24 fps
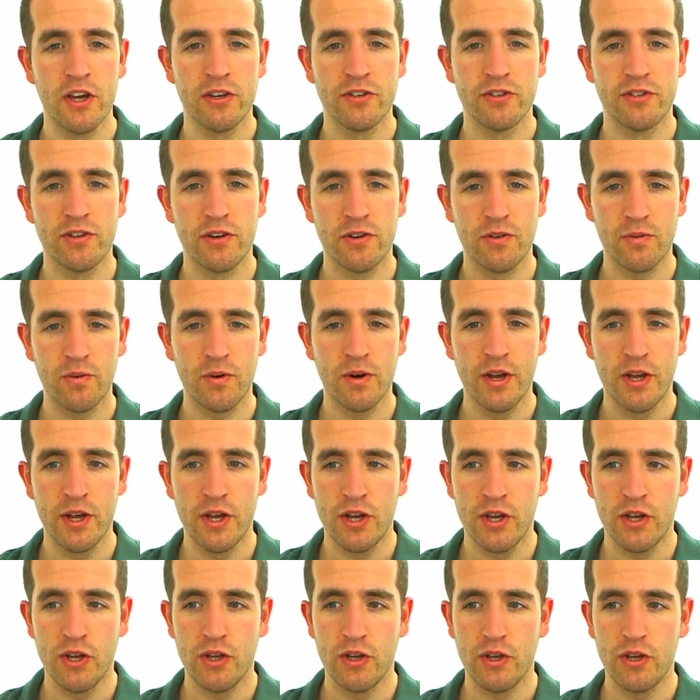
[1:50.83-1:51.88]
So
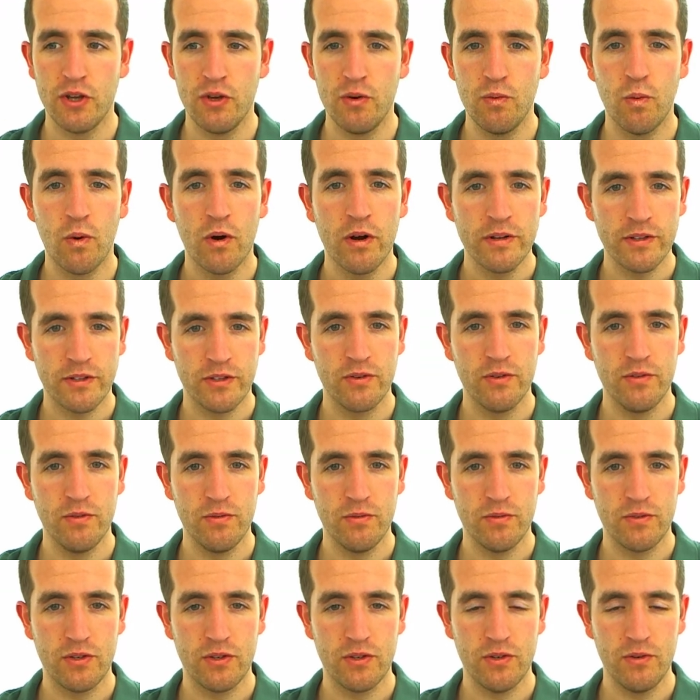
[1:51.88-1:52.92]
you want
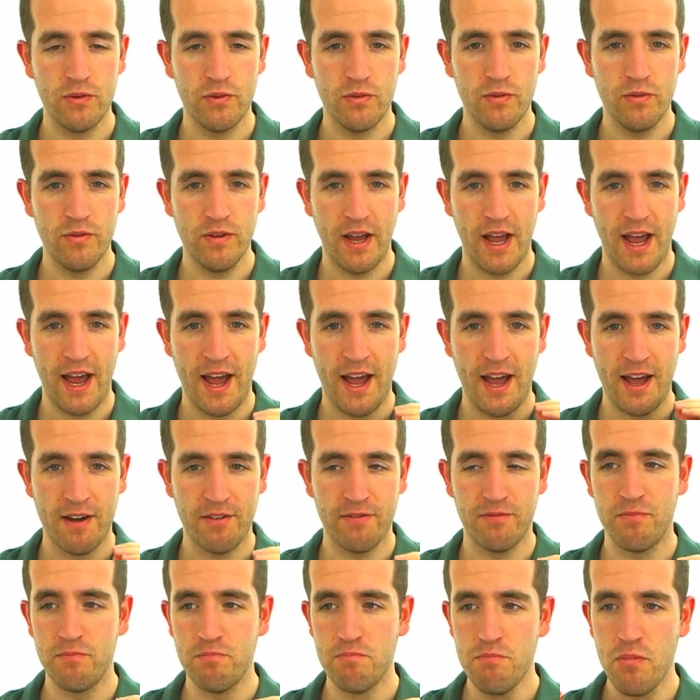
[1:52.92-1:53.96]
to
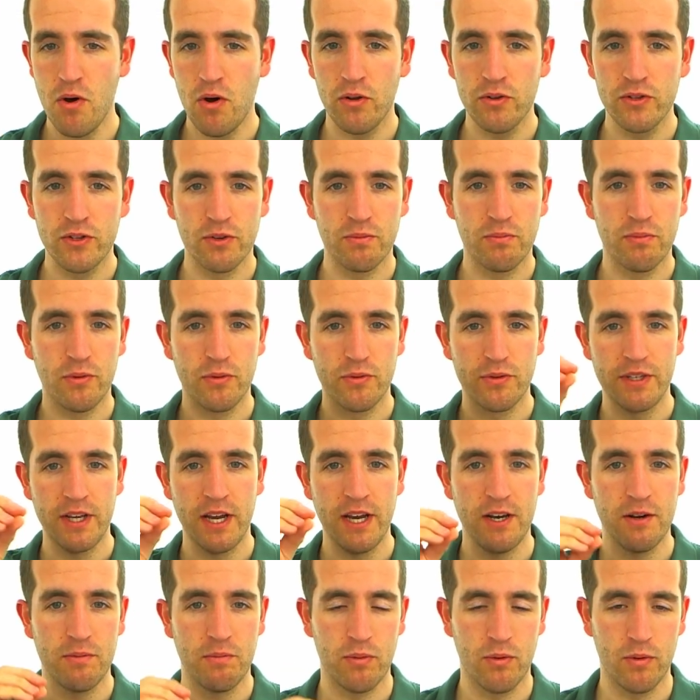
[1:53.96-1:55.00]
have multiple
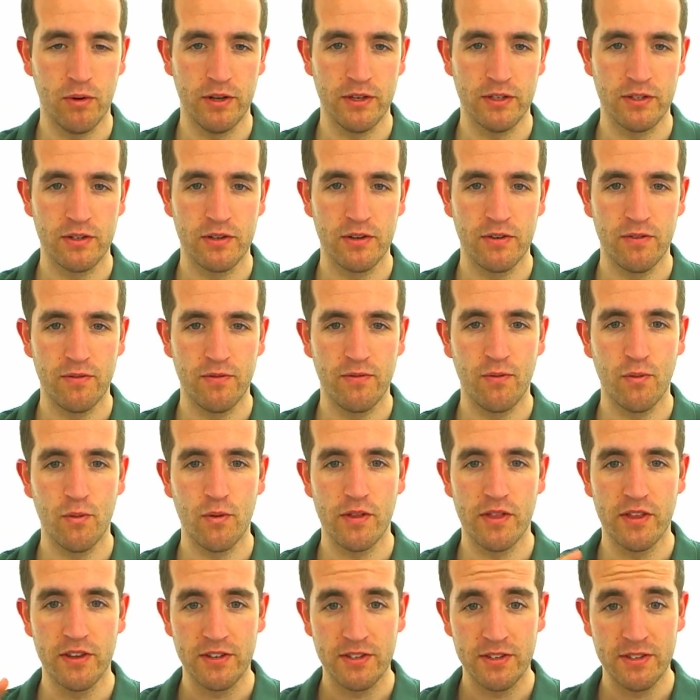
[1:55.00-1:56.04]
data points
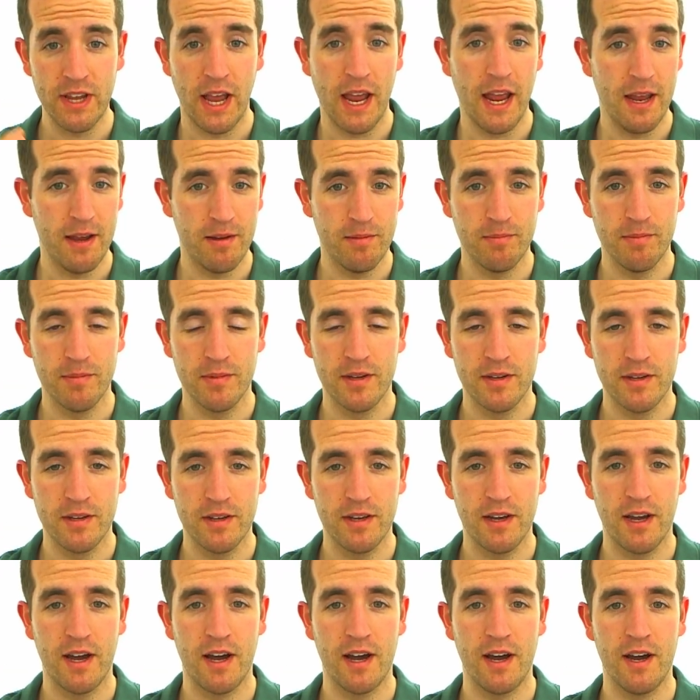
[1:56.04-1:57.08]
for the same
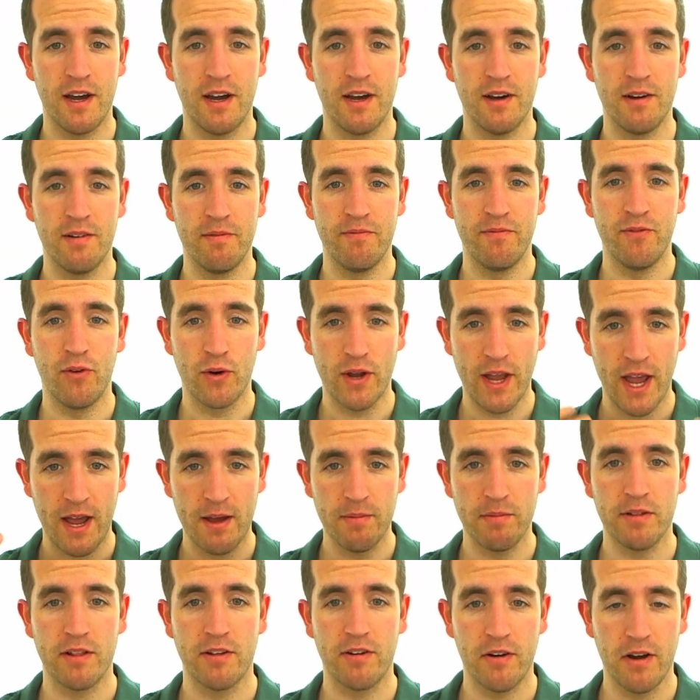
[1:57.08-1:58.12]

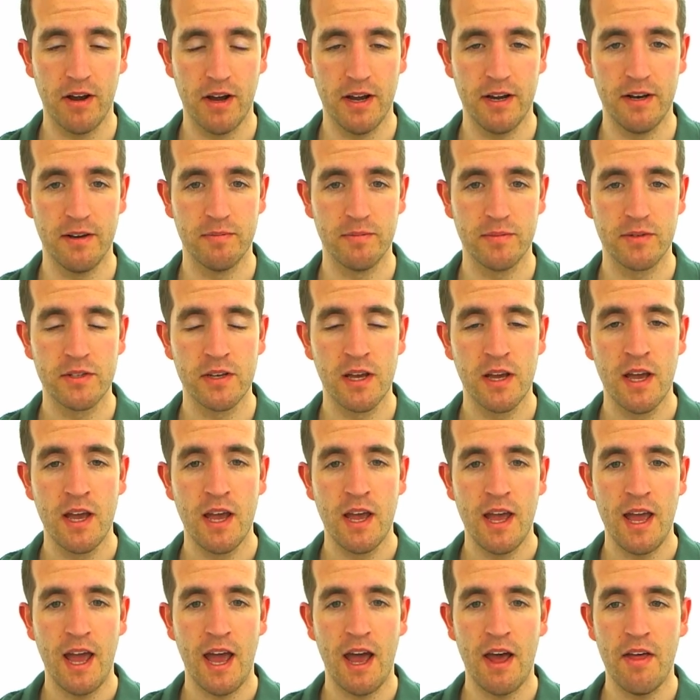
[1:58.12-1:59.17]
vocabulary items.
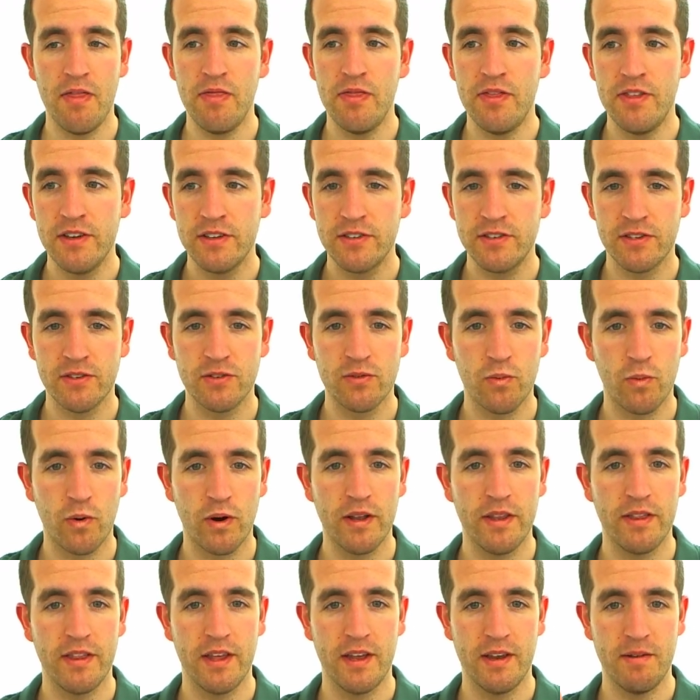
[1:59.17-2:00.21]
And this is
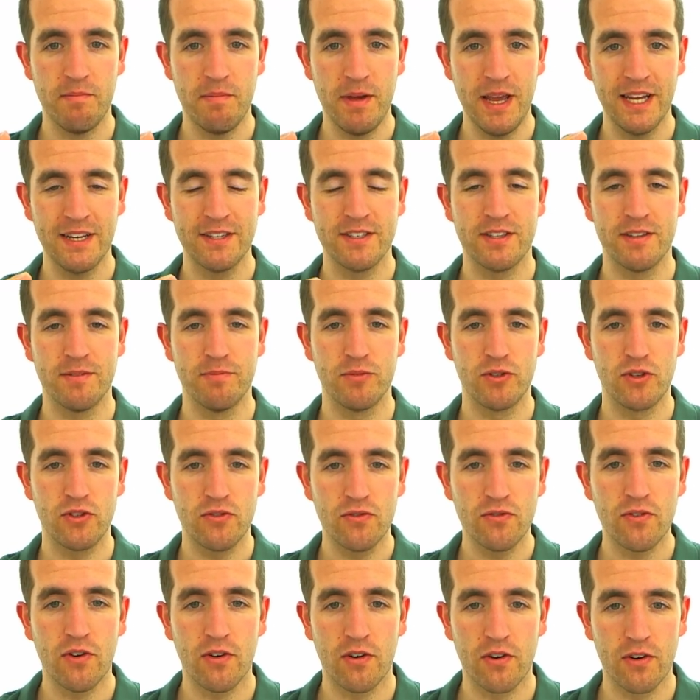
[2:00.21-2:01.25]
what then makes them
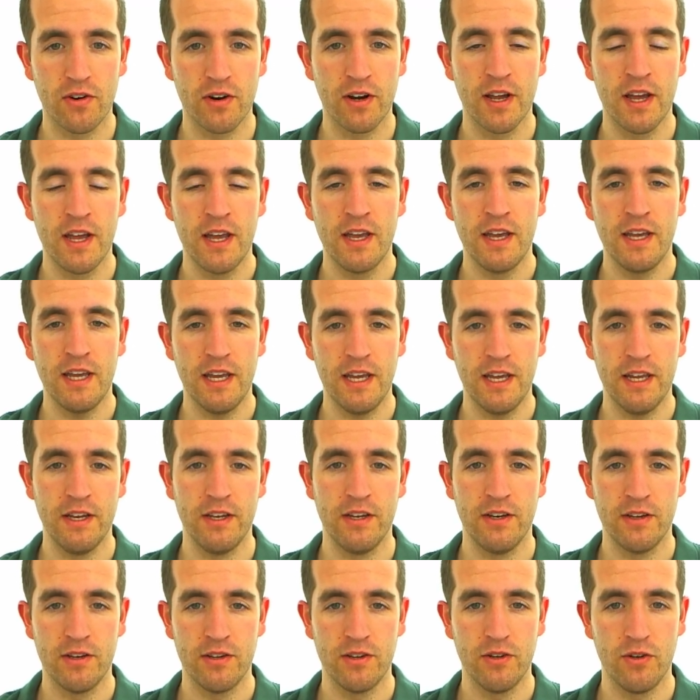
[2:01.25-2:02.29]
strong
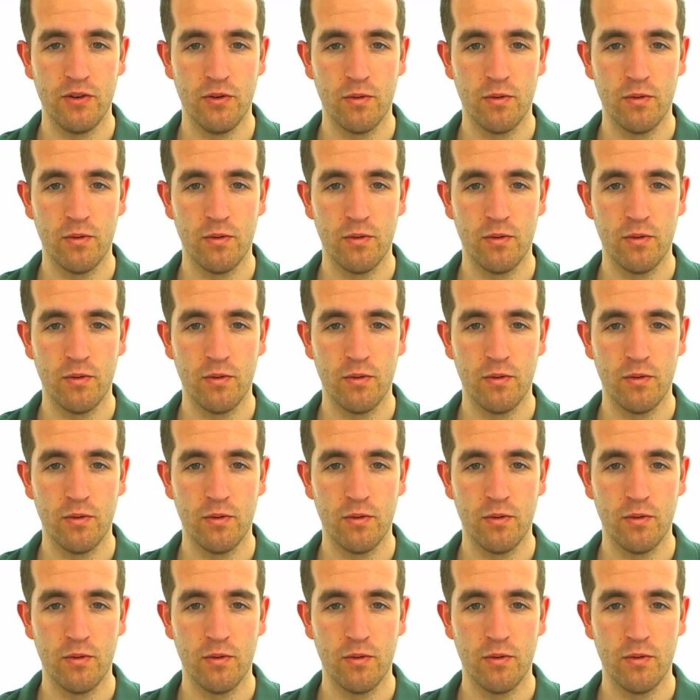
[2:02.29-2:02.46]
in